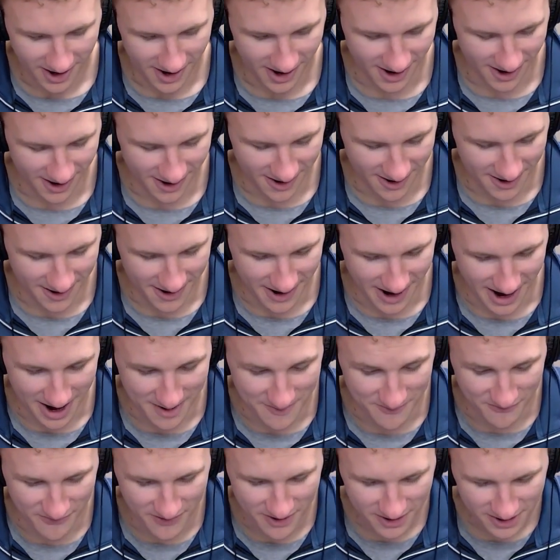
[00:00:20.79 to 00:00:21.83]

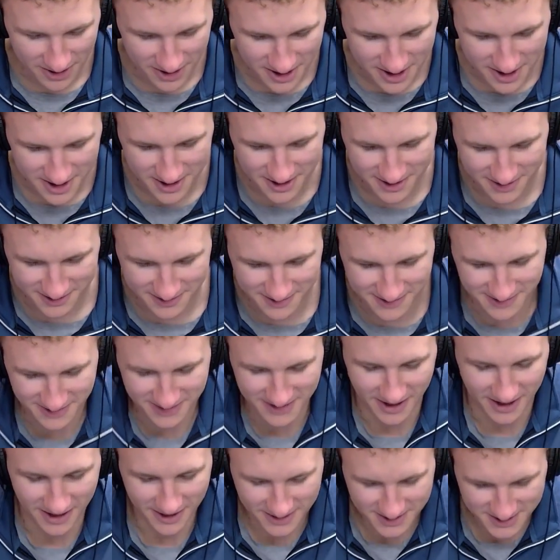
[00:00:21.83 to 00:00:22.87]
I'm very,
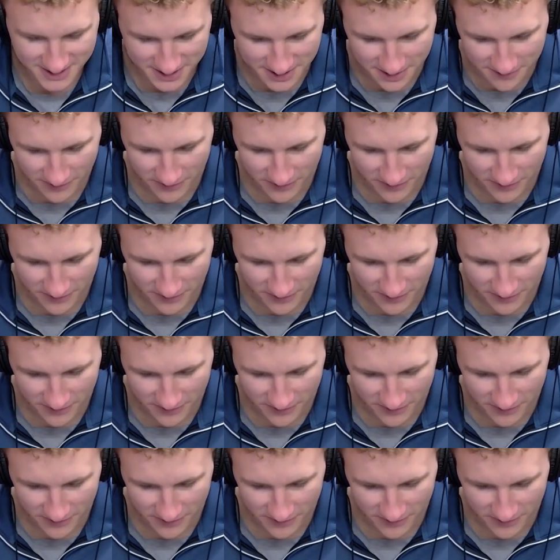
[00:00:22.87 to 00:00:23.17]
honestly,